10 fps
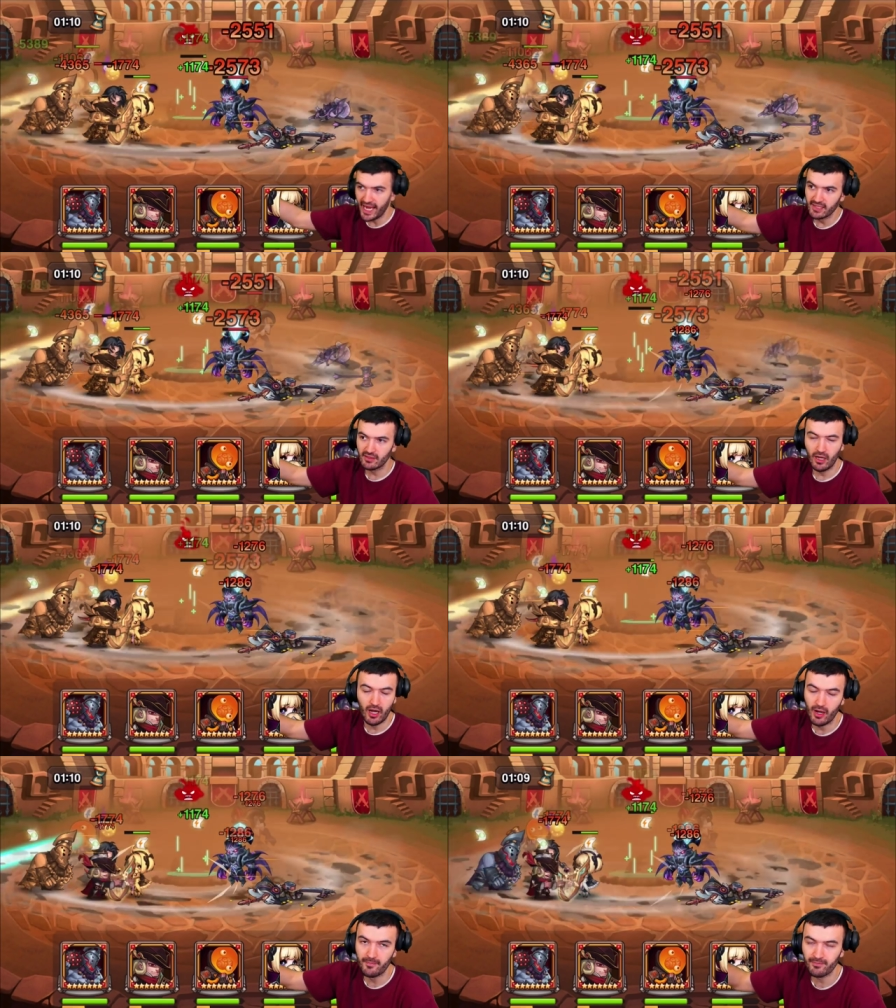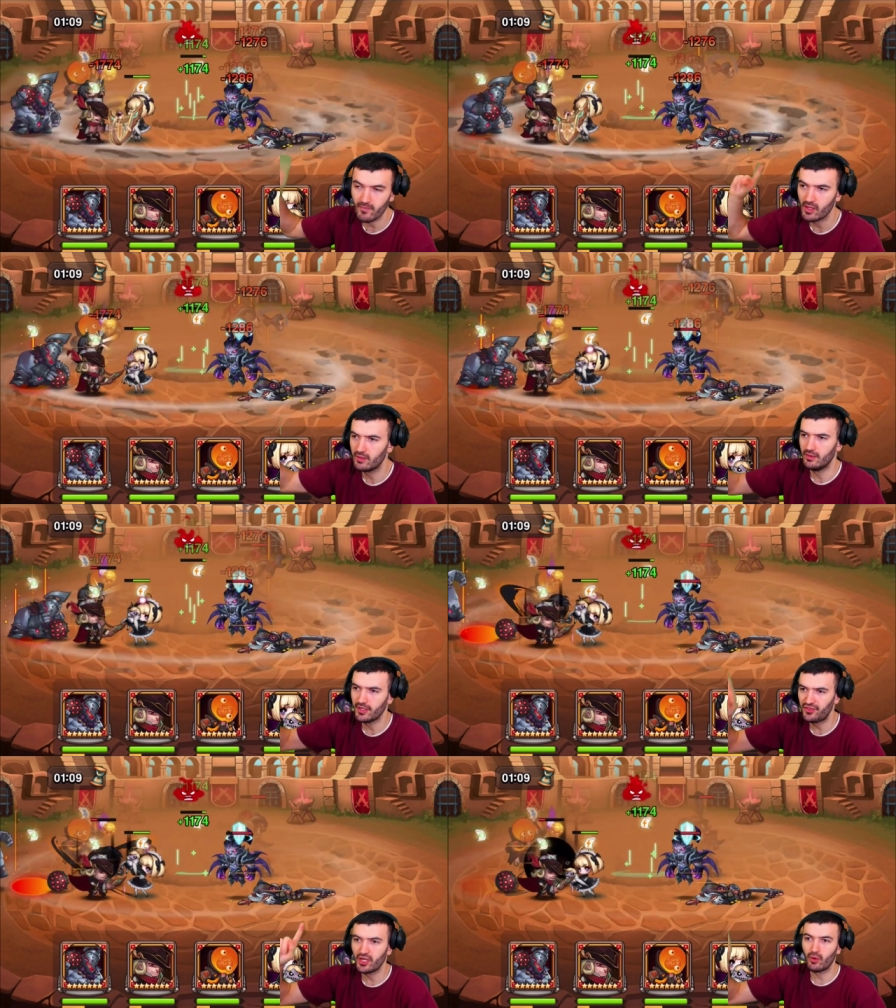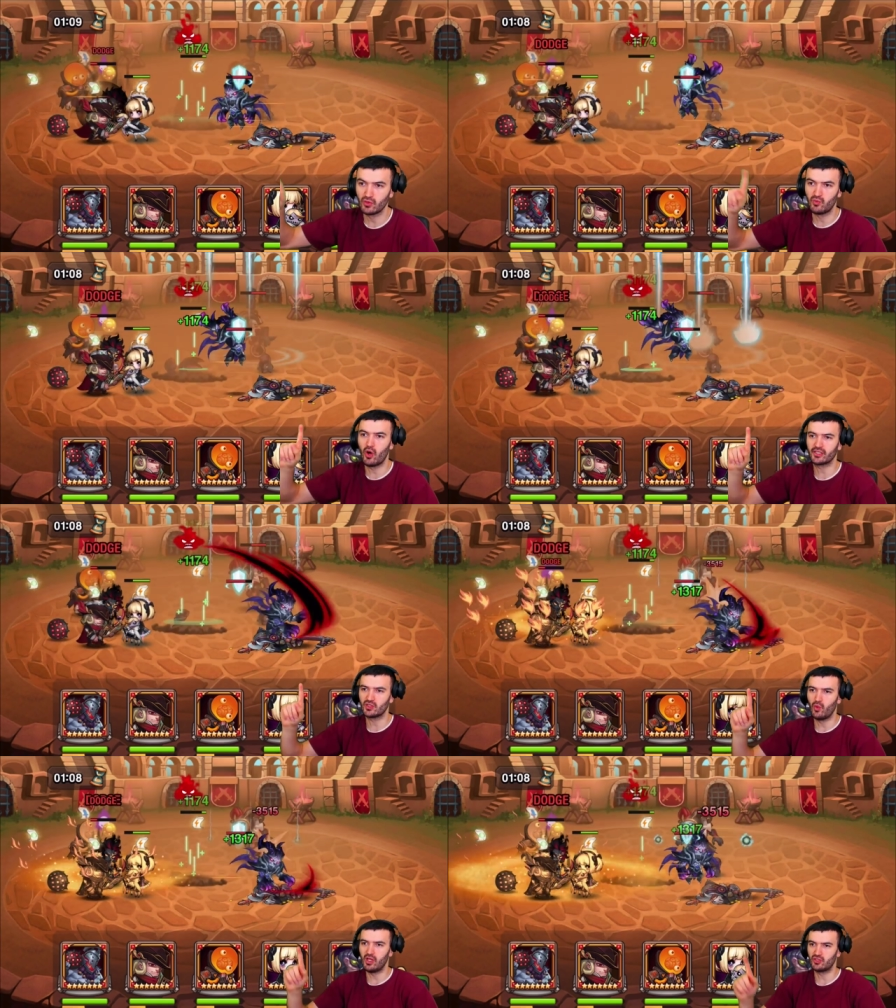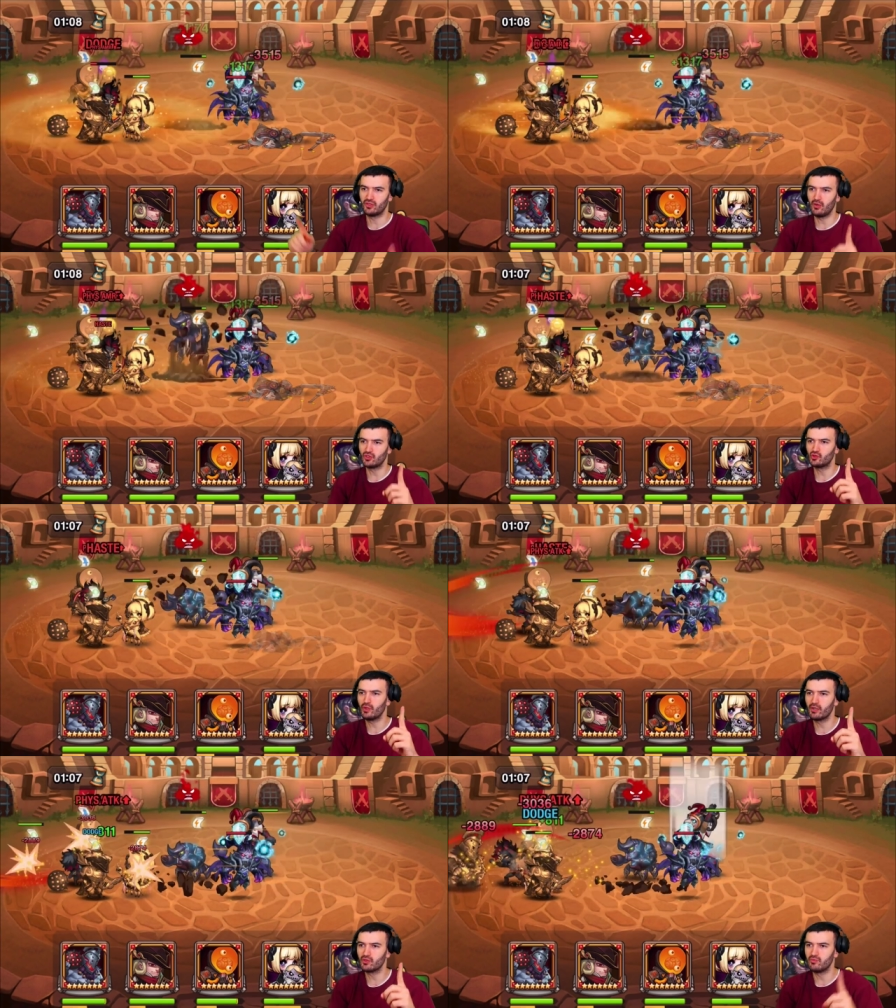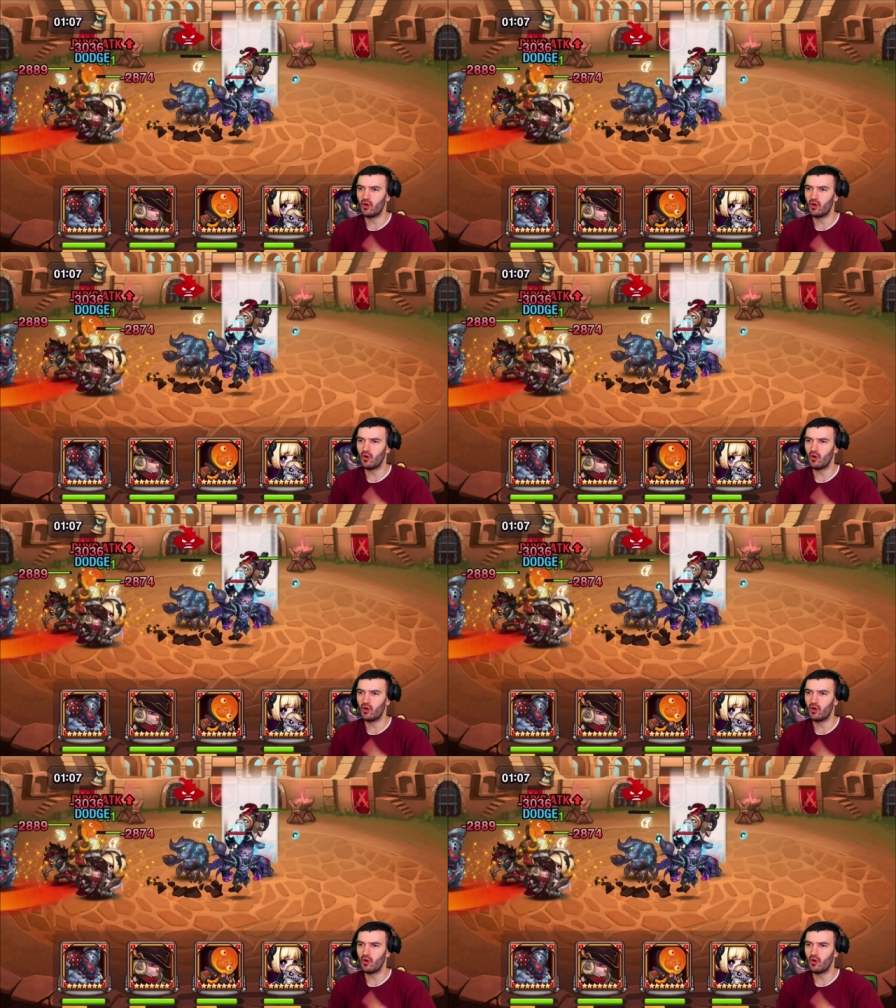and um, Ethereal was marked as well. So that was two heroes